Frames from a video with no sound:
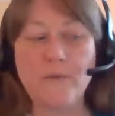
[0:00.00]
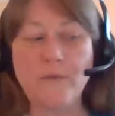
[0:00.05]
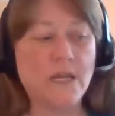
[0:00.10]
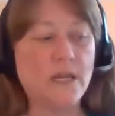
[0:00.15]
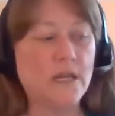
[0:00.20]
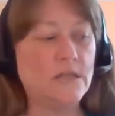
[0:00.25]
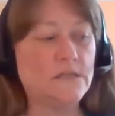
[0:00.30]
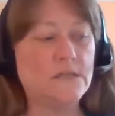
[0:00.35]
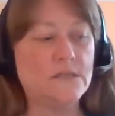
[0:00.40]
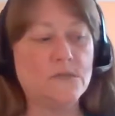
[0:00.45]
mean,
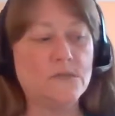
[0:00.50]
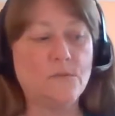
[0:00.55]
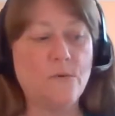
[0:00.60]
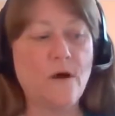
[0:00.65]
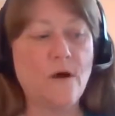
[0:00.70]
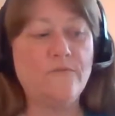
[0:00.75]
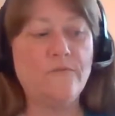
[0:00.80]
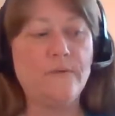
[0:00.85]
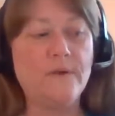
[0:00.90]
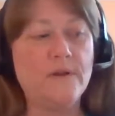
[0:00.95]

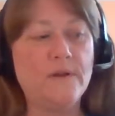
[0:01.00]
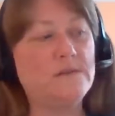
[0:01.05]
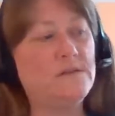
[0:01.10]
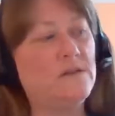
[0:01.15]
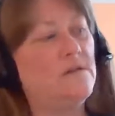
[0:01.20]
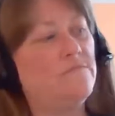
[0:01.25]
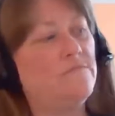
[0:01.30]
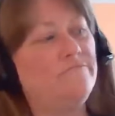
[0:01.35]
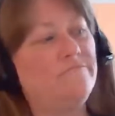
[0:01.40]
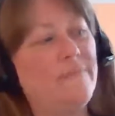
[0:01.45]

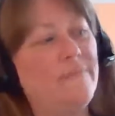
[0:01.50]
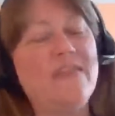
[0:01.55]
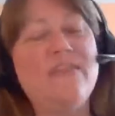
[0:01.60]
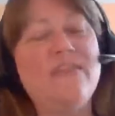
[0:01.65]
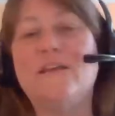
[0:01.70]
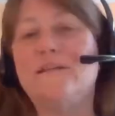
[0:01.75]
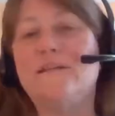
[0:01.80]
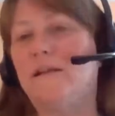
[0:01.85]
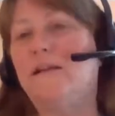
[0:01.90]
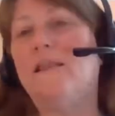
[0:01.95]
I
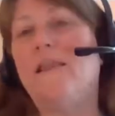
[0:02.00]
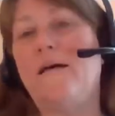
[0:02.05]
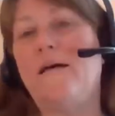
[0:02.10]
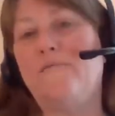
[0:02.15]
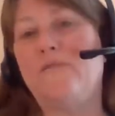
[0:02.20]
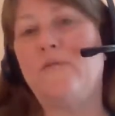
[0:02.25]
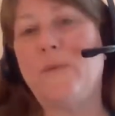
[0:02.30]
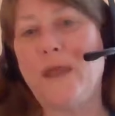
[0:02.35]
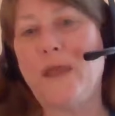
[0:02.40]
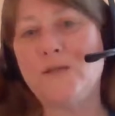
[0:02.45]
think it's an
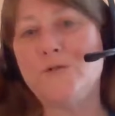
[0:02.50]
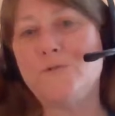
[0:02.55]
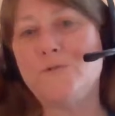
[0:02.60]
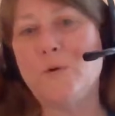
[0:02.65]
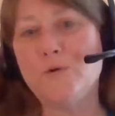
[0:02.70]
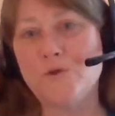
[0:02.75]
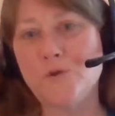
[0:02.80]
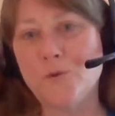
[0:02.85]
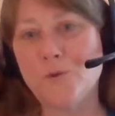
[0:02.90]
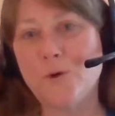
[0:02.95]
11-page
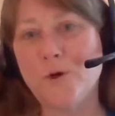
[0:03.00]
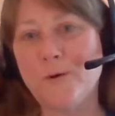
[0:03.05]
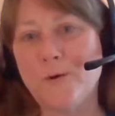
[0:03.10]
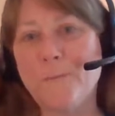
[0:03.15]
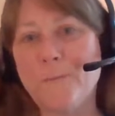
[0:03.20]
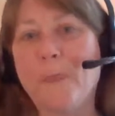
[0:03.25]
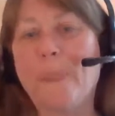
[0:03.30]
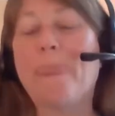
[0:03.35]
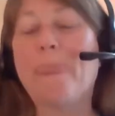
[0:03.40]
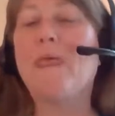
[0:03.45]
brochure,
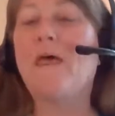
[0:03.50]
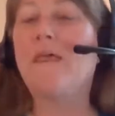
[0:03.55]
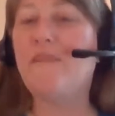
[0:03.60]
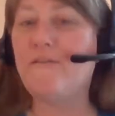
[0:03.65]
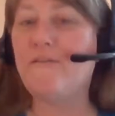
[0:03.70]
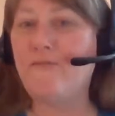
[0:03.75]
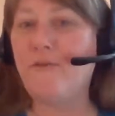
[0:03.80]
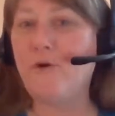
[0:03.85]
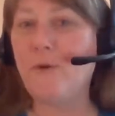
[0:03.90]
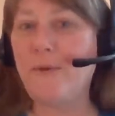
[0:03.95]
the
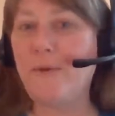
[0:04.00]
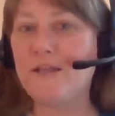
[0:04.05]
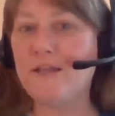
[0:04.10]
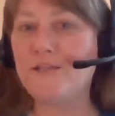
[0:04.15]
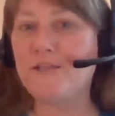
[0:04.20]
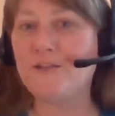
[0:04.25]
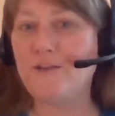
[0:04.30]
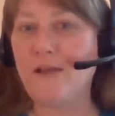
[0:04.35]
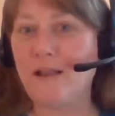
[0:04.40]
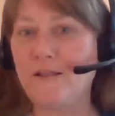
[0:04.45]
4-page
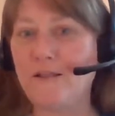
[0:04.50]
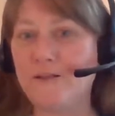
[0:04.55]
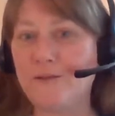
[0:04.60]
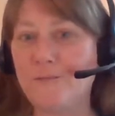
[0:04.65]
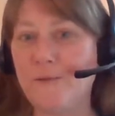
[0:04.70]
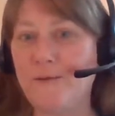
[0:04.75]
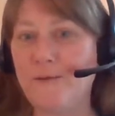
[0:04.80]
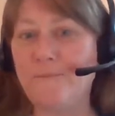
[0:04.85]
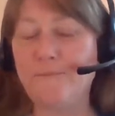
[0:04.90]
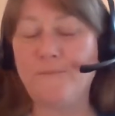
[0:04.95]
acknowledgement,